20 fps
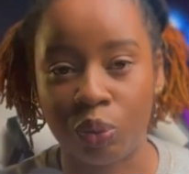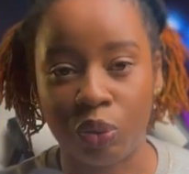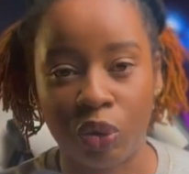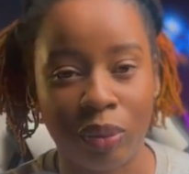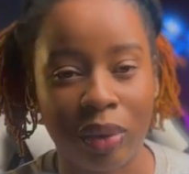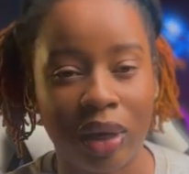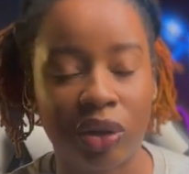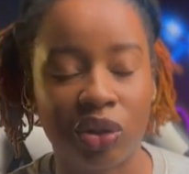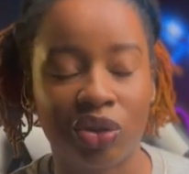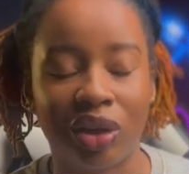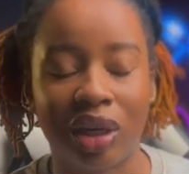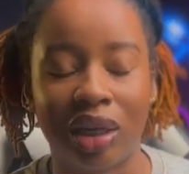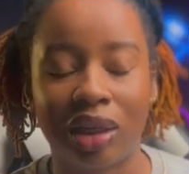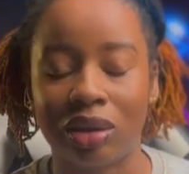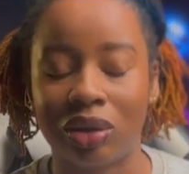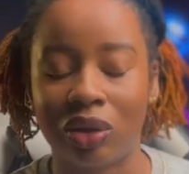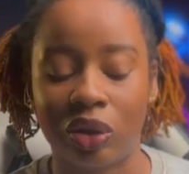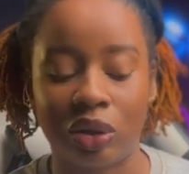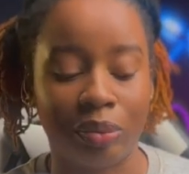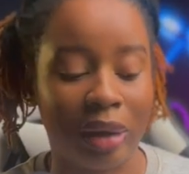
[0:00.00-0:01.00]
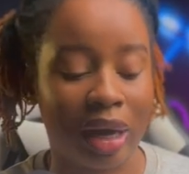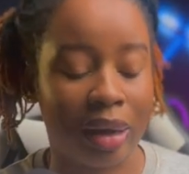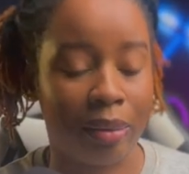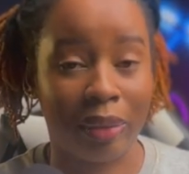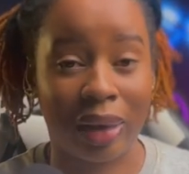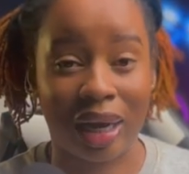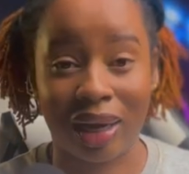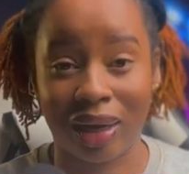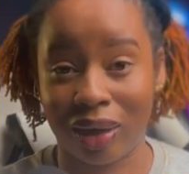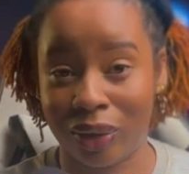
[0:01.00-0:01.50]
MobileTrans on my
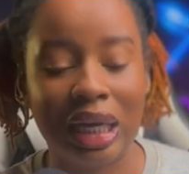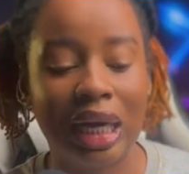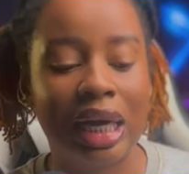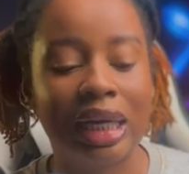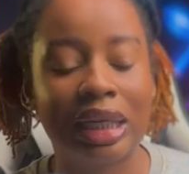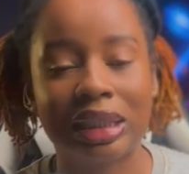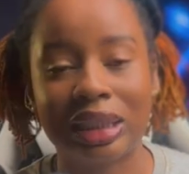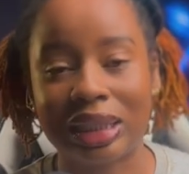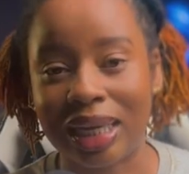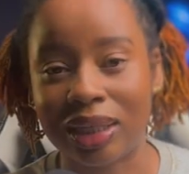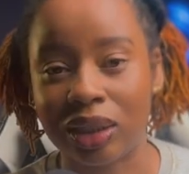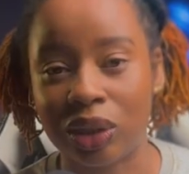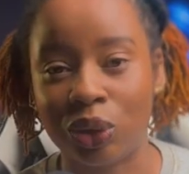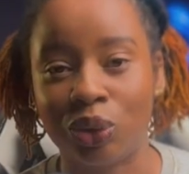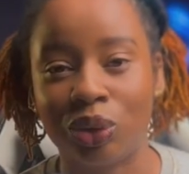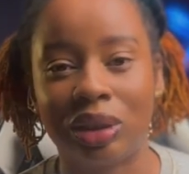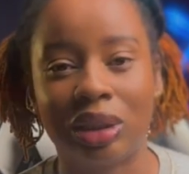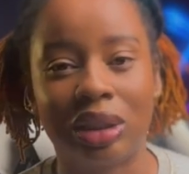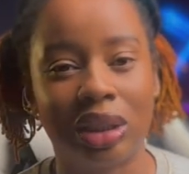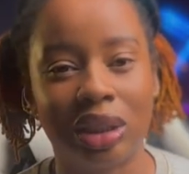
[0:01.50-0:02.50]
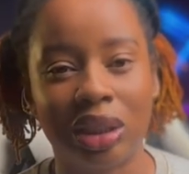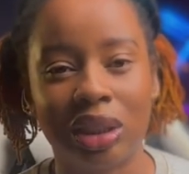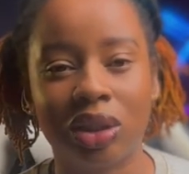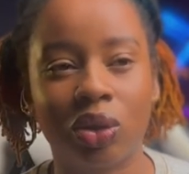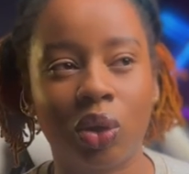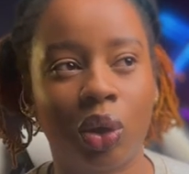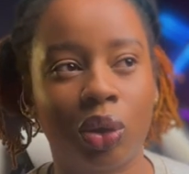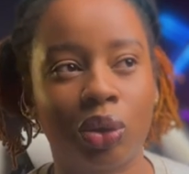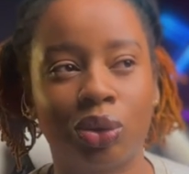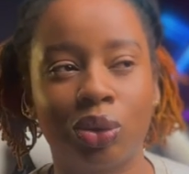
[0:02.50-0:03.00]
Mac. Side note, this
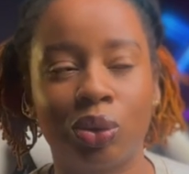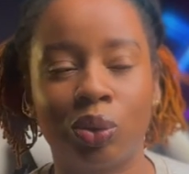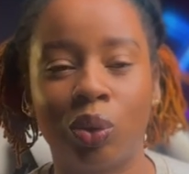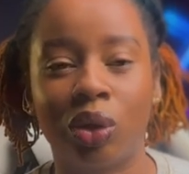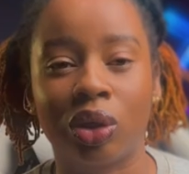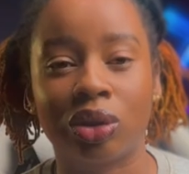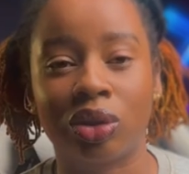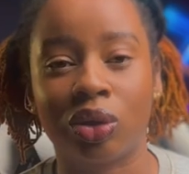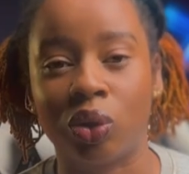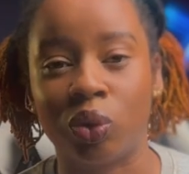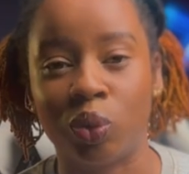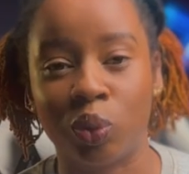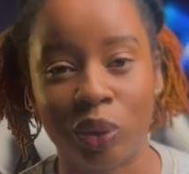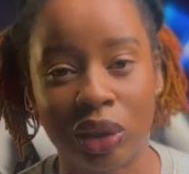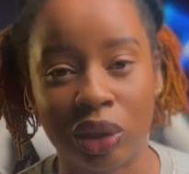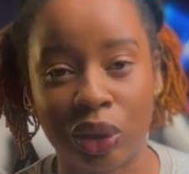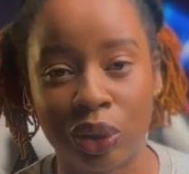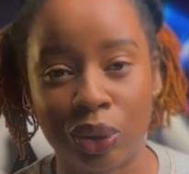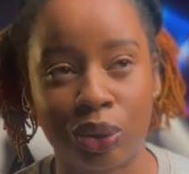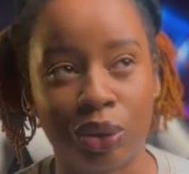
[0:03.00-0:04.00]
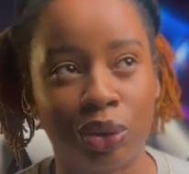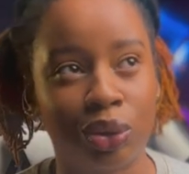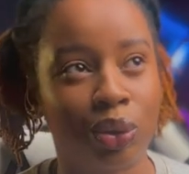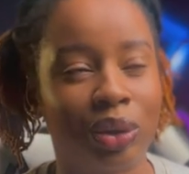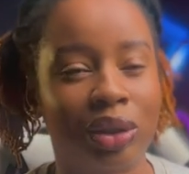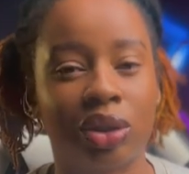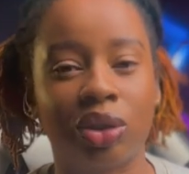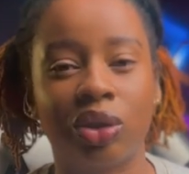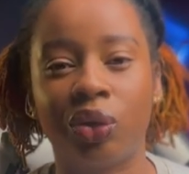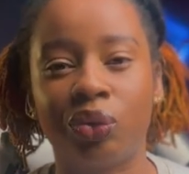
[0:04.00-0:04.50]
also works on Windows, so
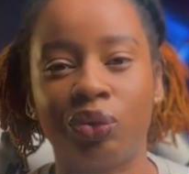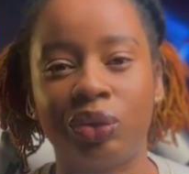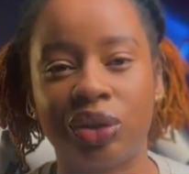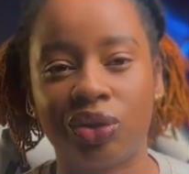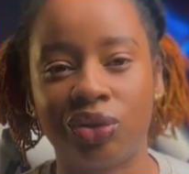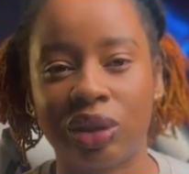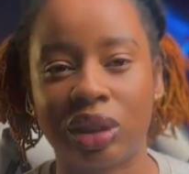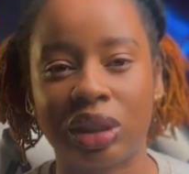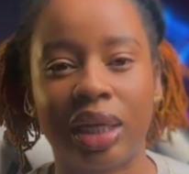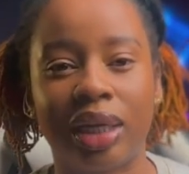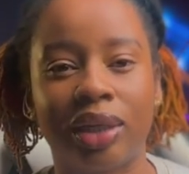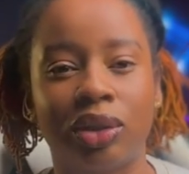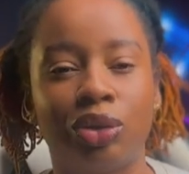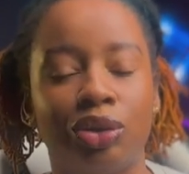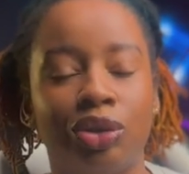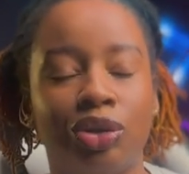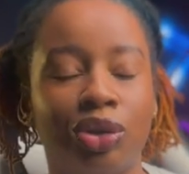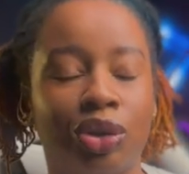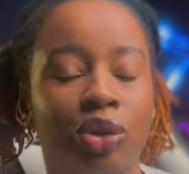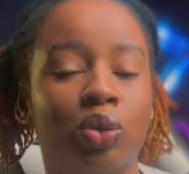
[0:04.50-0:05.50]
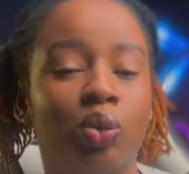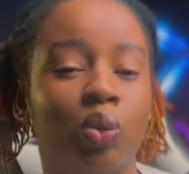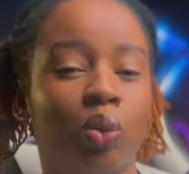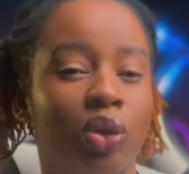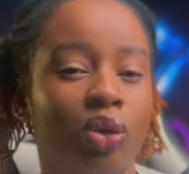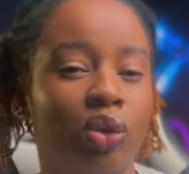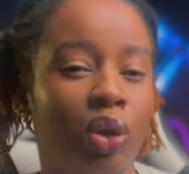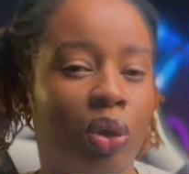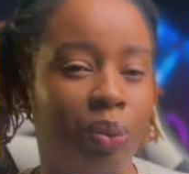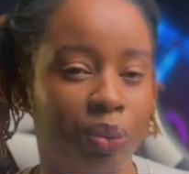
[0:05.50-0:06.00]
it's not restricted to just
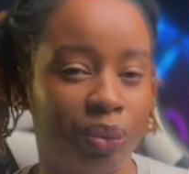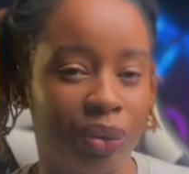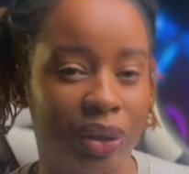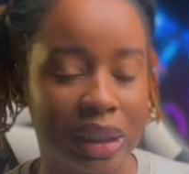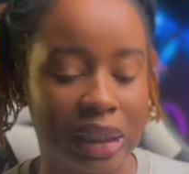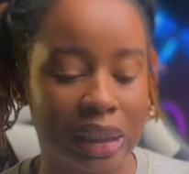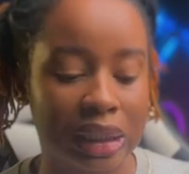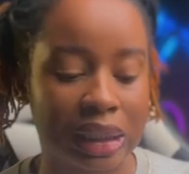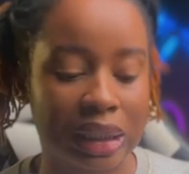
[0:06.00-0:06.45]
one operating